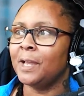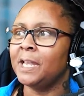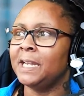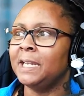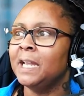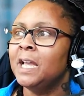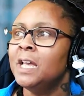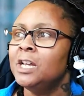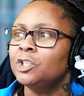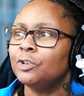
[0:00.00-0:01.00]
up a
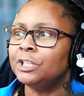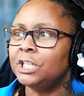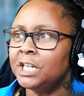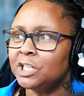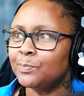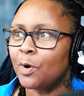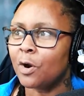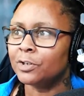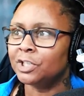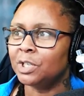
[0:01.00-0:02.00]
strategic
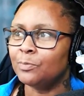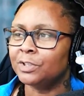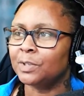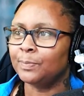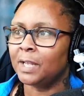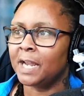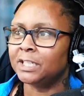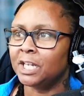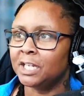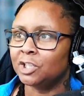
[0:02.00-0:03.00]
partnership with supply
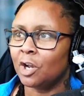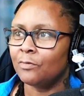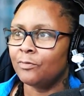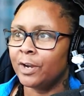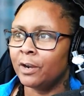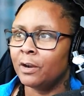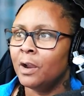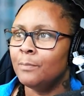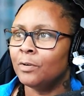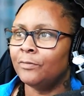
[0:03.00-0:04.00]
chain software
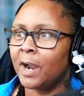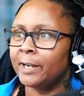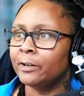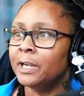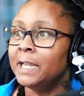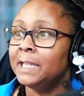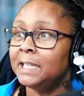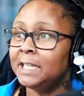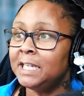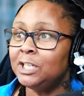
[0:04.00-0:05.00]
provider
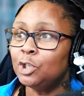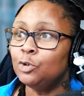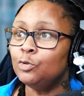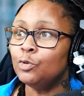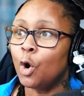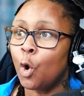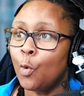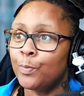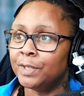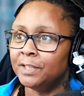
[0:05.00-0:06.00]
E2
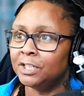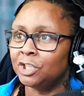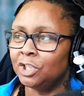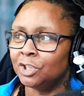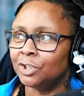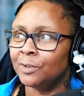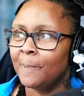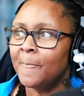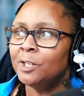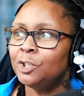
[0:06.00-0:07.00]
Open this year
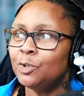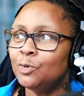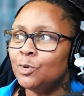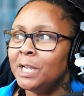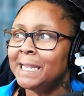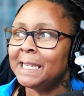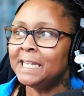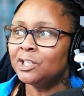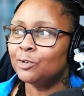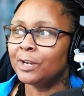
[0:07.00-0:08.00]
to
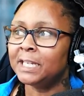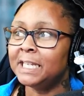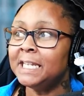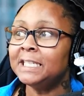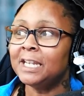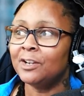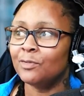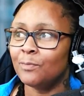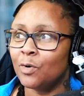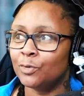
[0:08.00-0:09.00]
integrate its
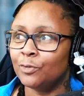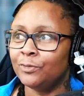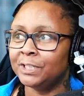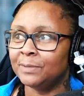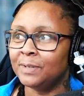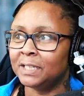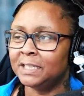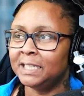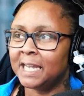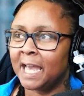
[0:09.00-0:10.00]
intermodal
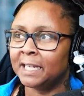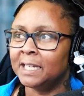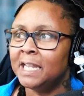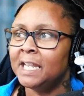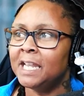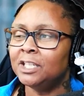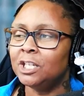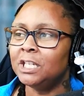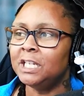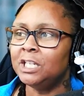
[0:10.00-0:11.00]
visibility data
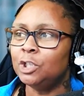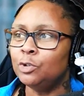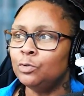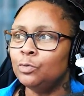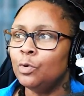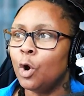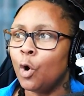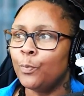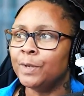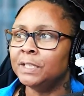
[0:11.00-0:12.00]
into E2
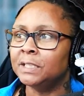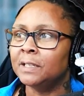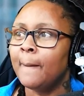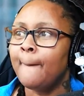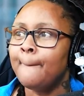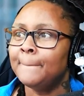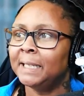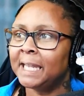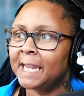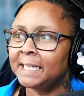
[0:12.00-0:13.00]
Open's
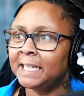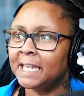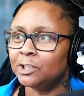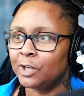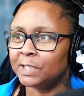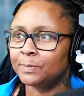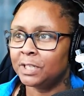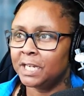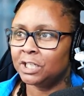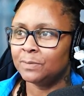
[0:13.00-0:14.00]
planning and
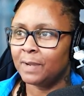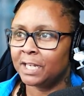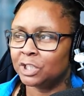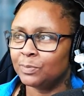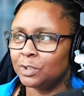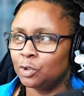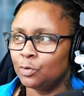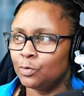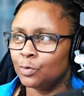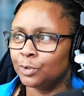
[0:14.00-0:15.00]
transportation management
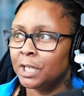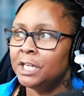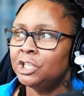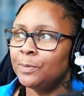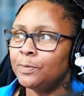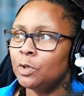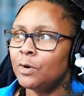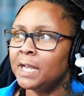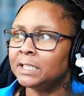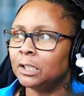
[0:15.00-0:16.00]
tools.
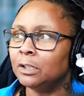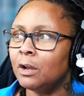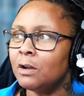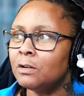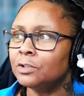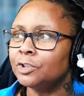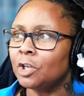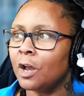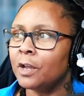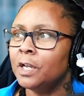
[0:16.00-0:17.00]
Shippeo has long
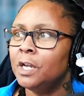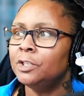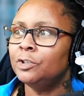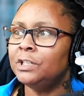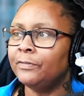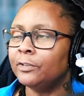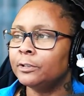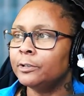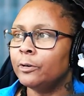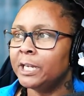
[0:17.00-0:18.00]
sought to
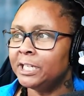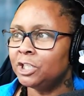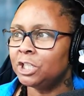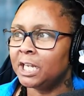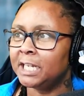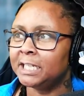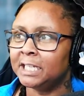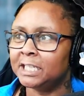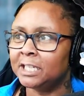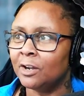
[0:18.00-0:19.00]
differentiate
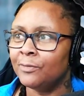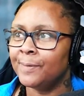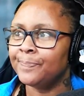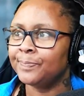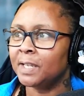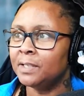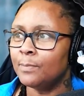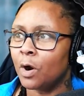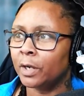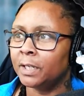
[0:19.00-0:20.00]
itself in
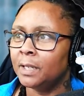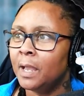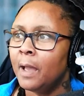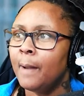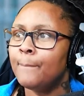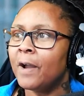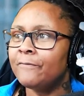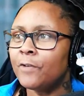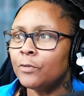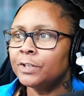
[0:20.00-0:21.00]
the market by
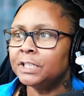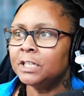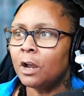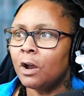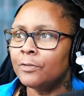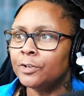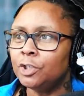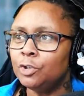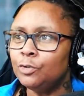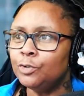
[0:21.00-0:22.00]
focusing on the
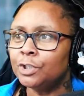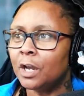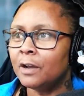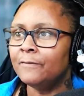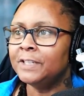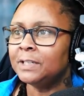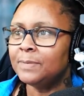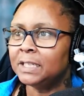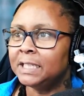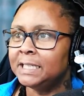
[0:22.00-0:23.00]
use of
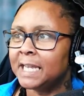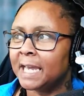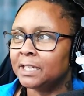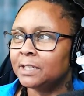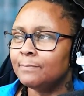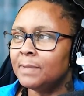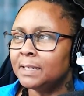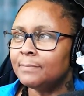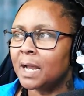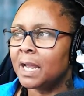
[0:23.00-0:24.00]
visibility data to
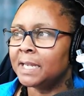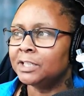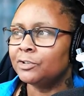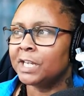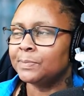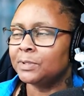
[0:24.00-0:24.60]
minimize